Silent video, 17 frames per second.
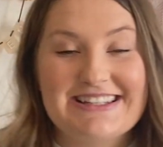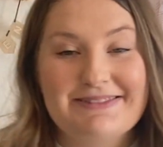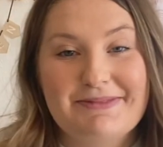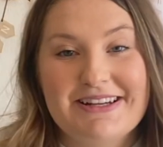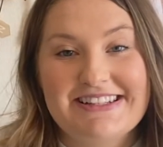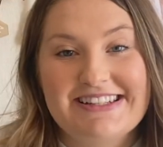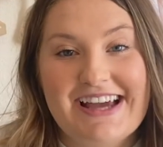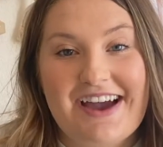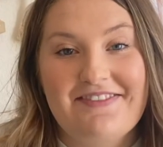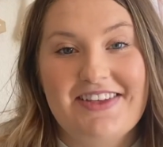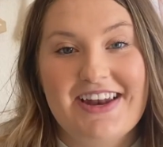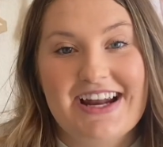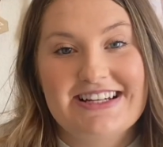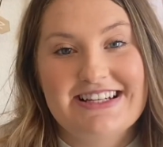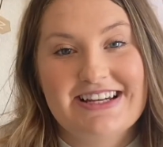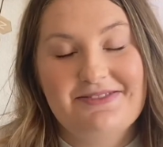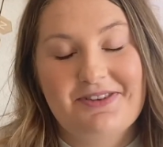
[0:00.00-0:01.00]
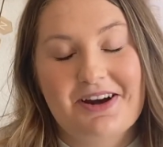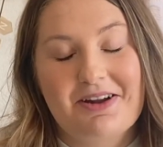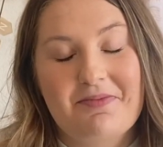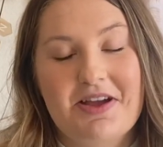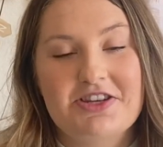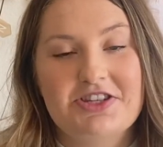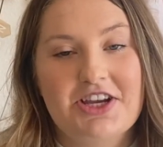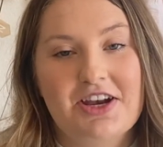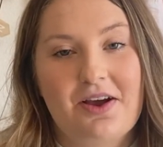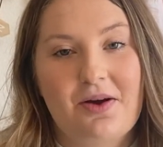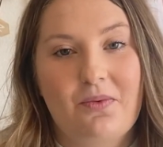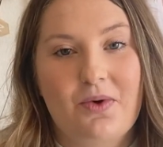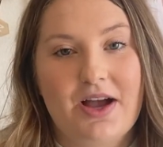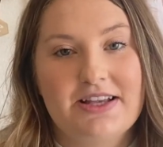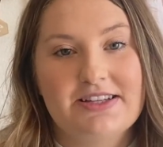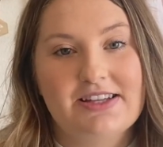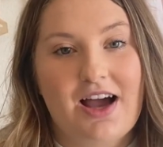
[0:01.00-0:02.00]
must-have that I did want to mention
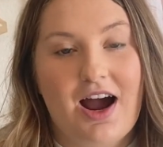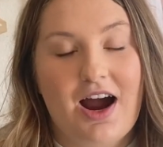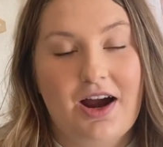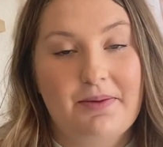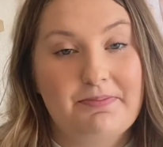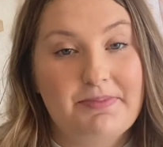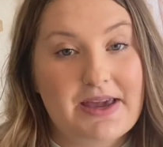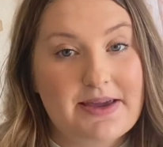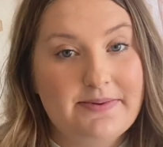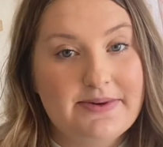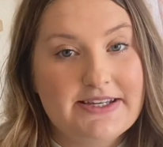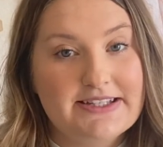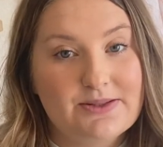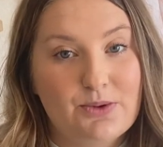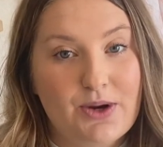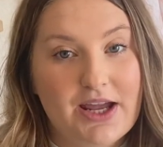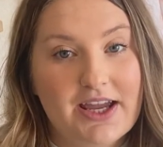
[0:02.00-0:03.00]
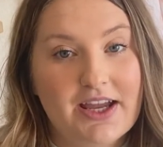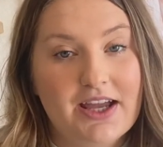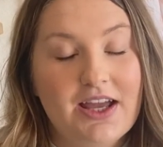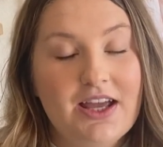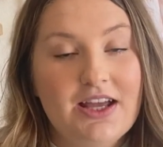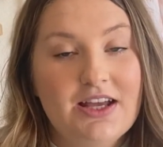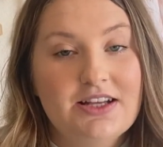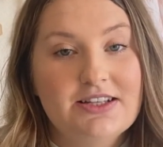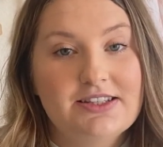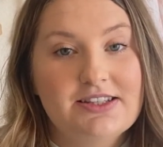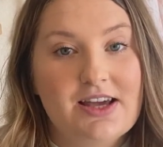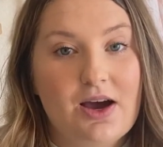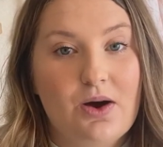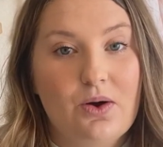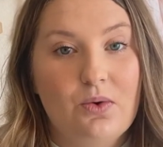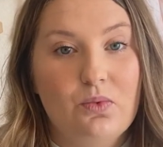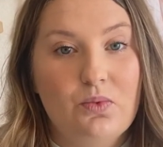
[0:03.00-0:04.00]
was our baby swing.
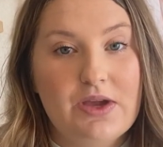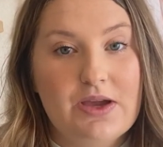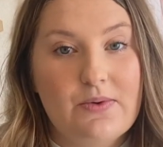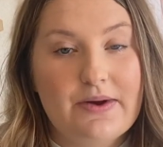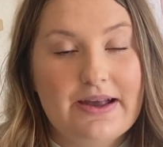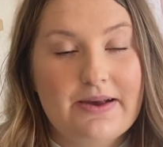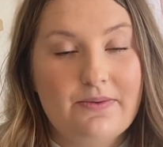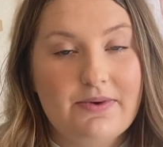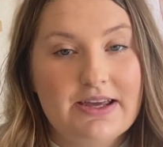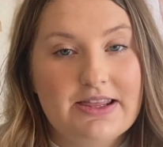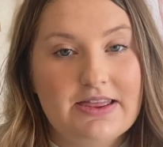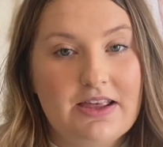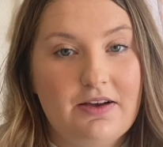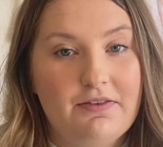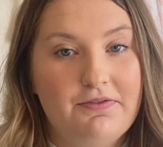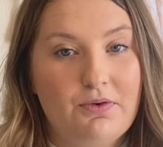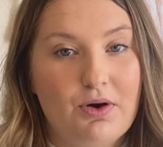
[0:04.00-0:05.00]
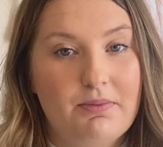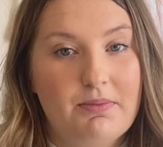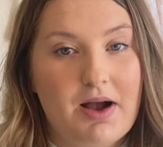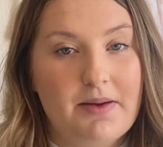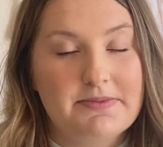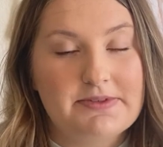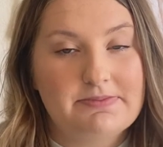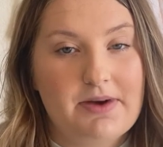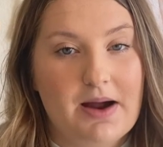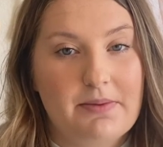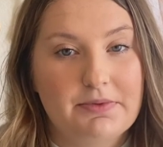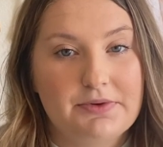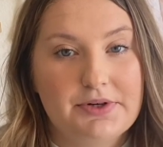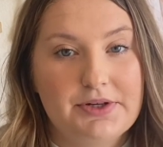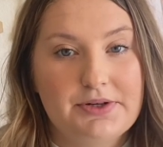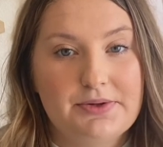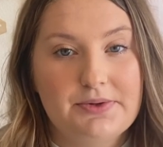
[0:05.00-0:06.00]
So we went with the 4Moms
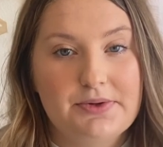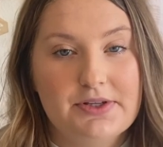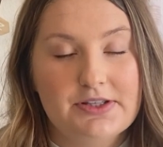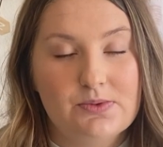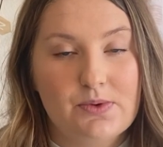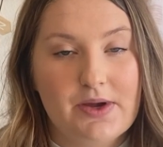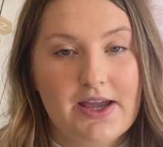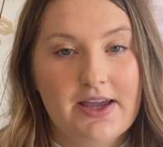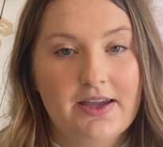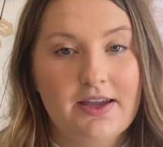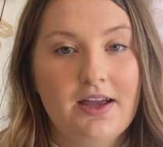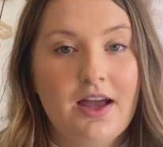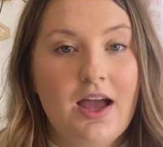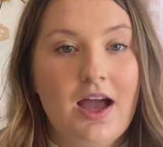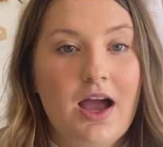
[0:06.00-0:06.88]
Mamaroo swing.